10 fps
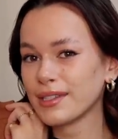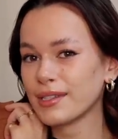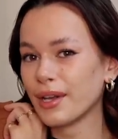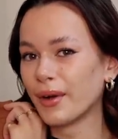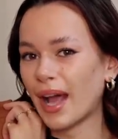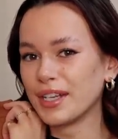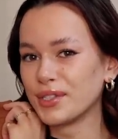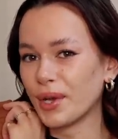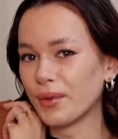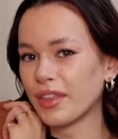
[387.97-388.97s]
So I
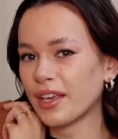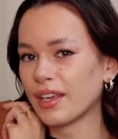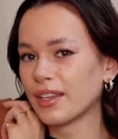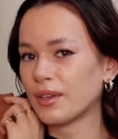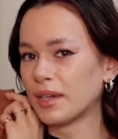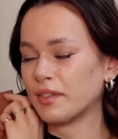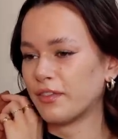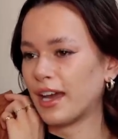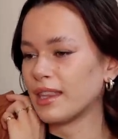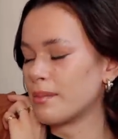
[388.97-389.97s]
don't think you can
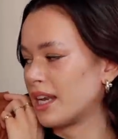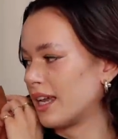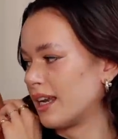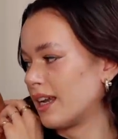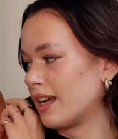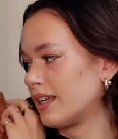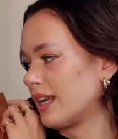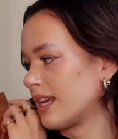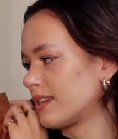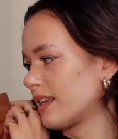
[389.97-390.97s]
find them on, on
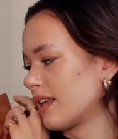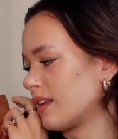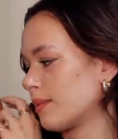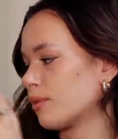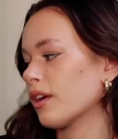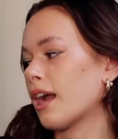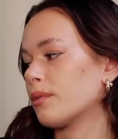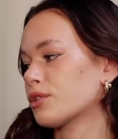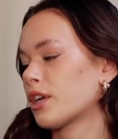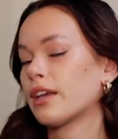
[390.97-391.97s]
Nasty Gal anymore.
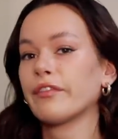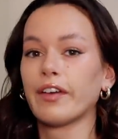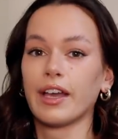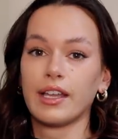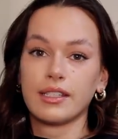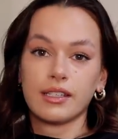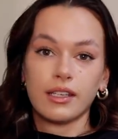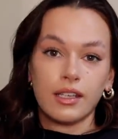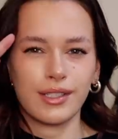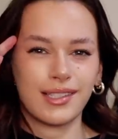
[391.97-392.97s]
I will try and find
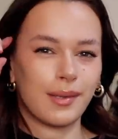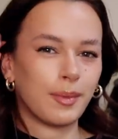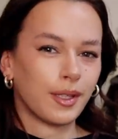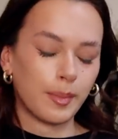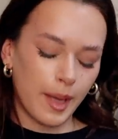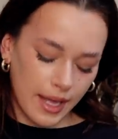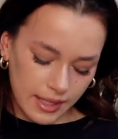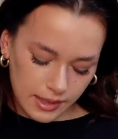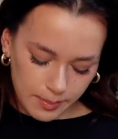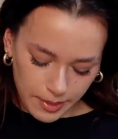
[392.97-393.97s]
similar
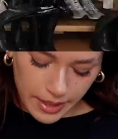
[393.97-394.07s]
pants.